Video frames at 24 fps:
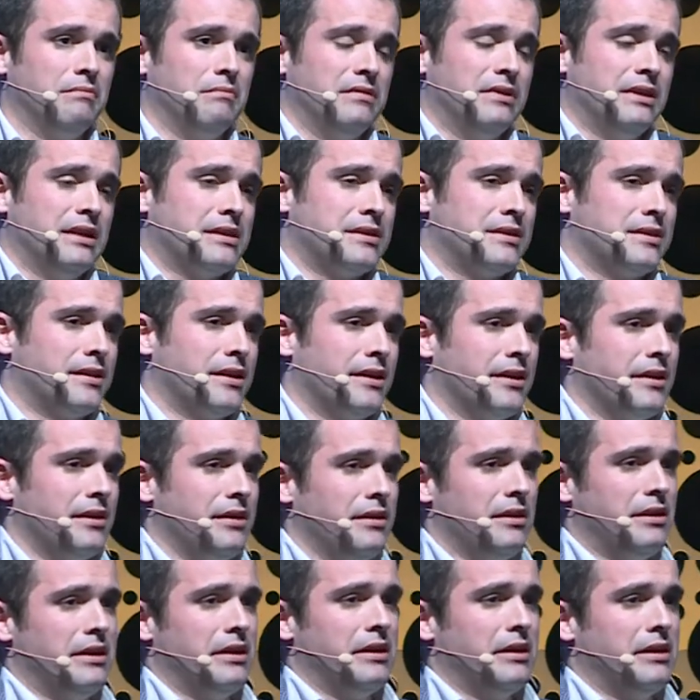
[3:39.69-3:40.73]
let's
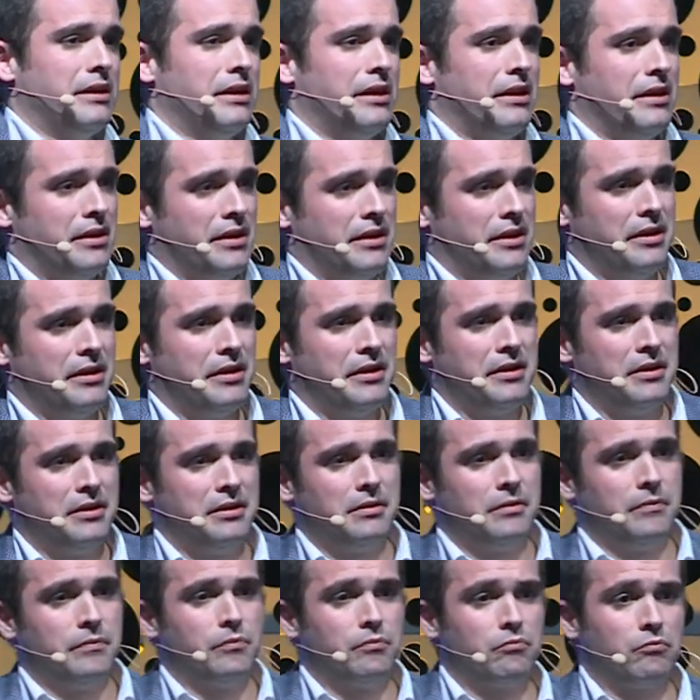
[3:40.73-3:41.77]
say,
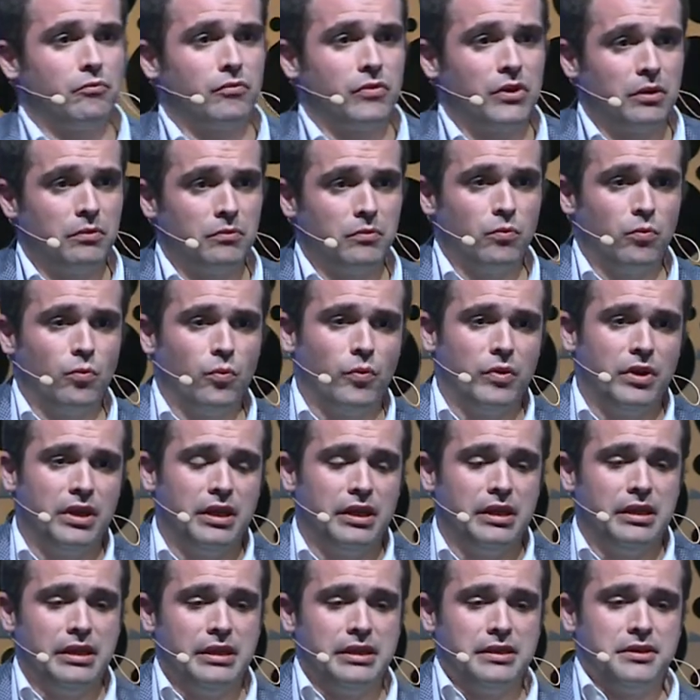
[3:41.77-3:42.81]
uh,
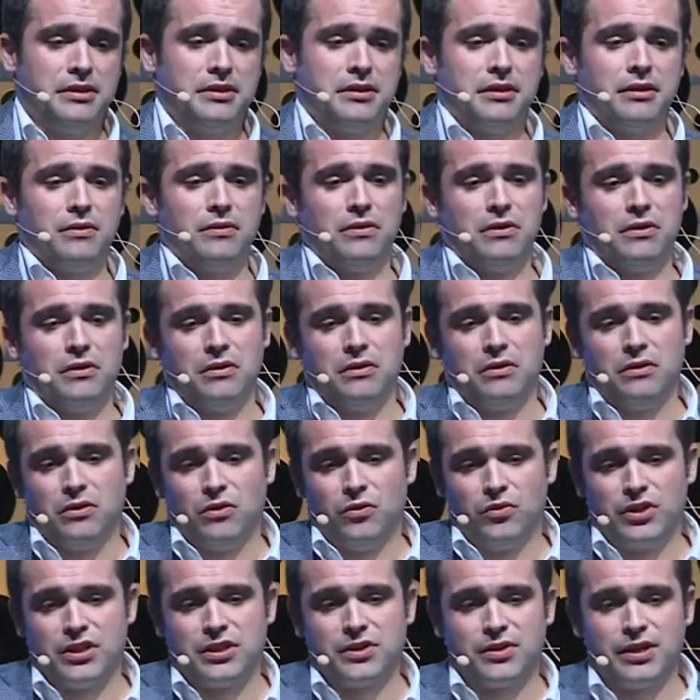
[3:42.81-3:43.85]
it's on
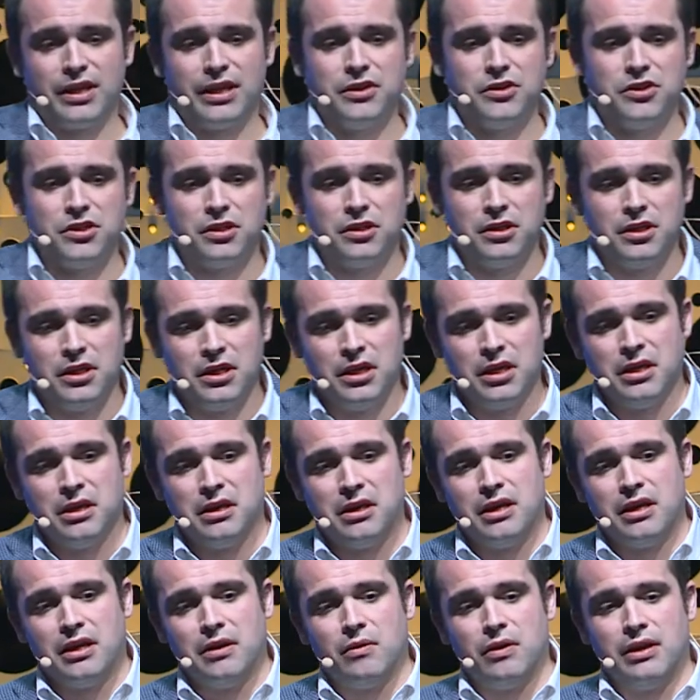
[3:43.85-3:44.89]
the stage.
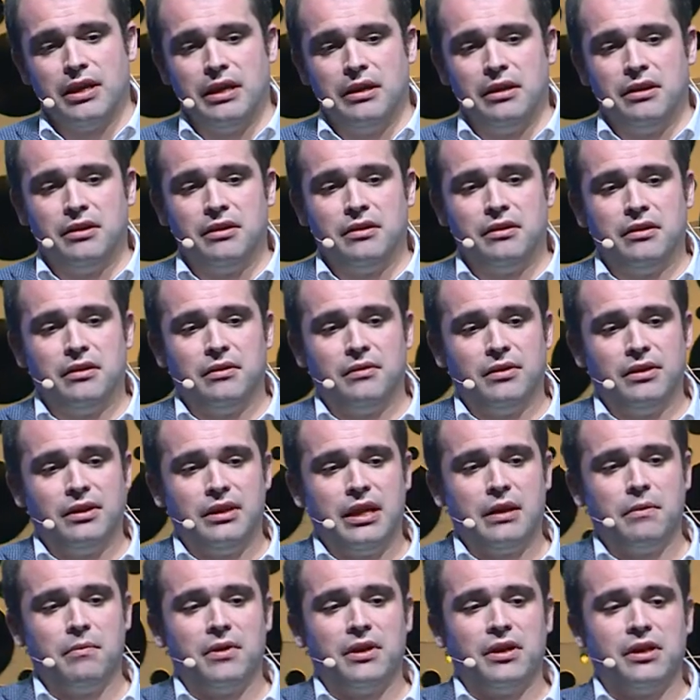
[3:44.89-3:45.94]
In
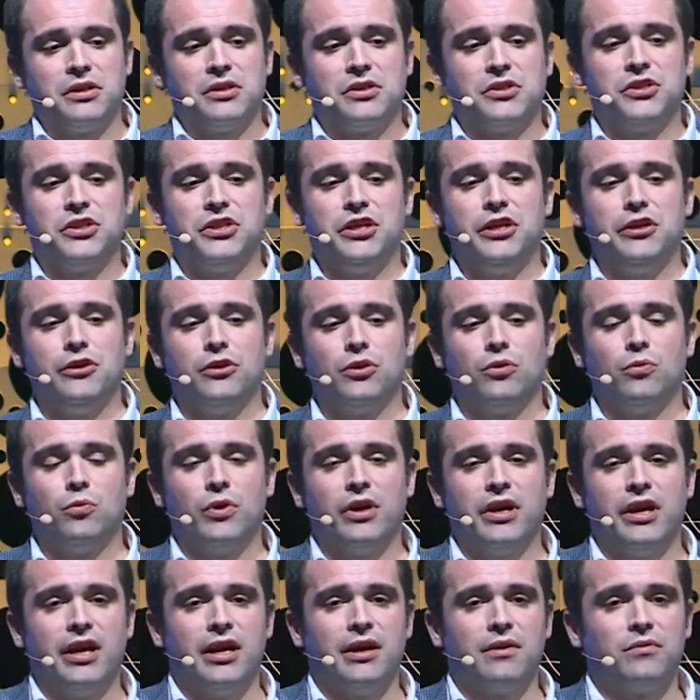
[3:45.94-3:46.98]
level zero, we
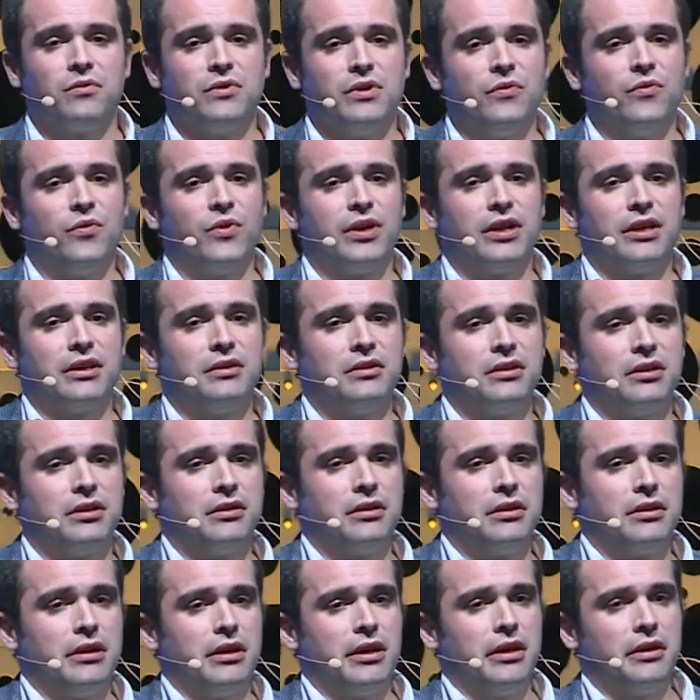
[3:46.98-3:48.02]
have different
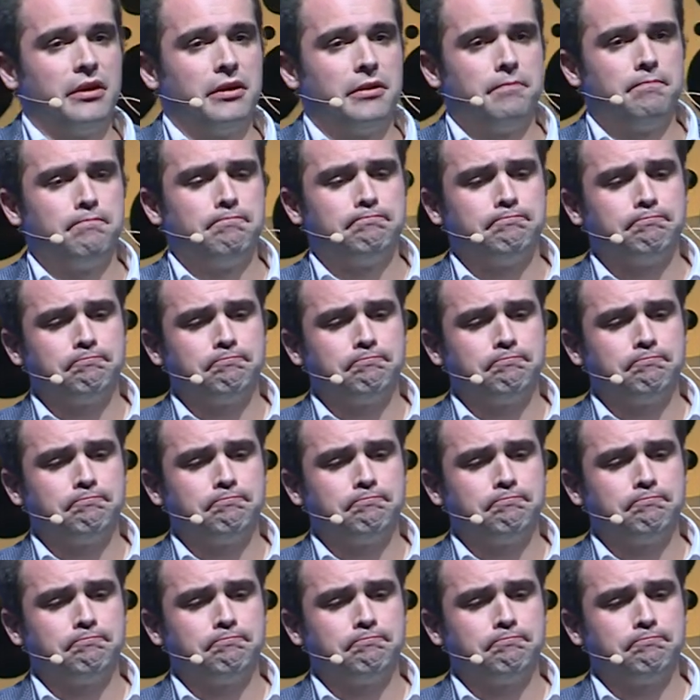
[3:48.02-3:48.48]
um,